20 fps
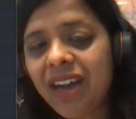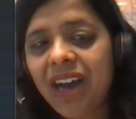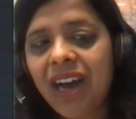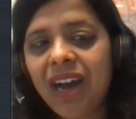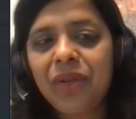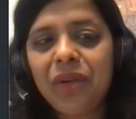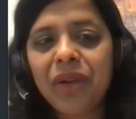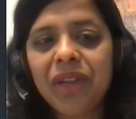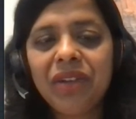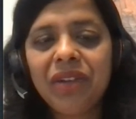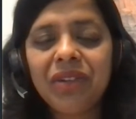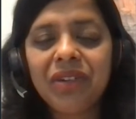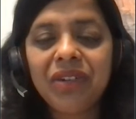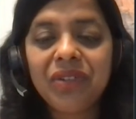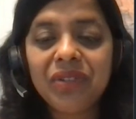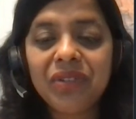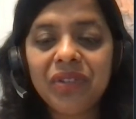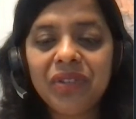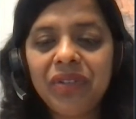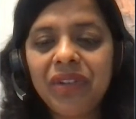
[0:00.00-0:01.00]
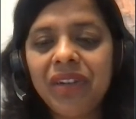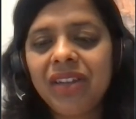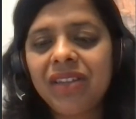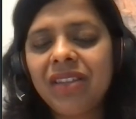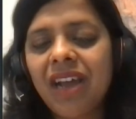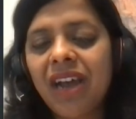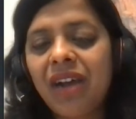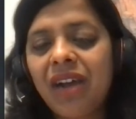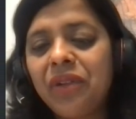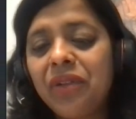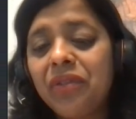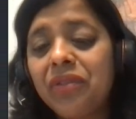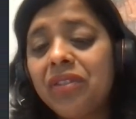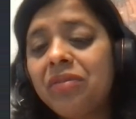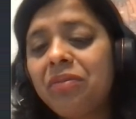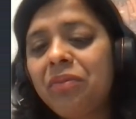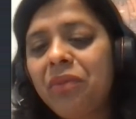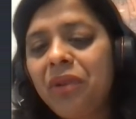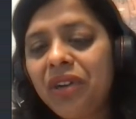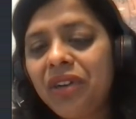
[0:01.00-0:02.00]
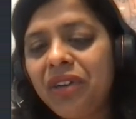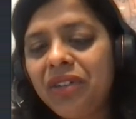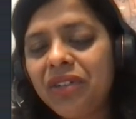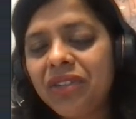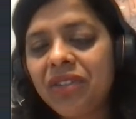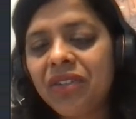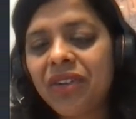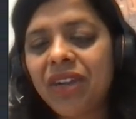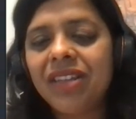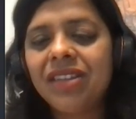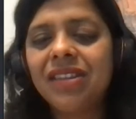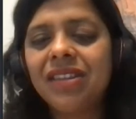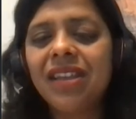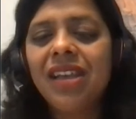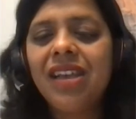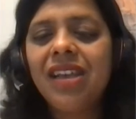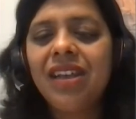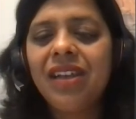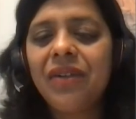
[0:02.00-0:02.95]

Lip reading: How are you closing threats? How do you respond to threats?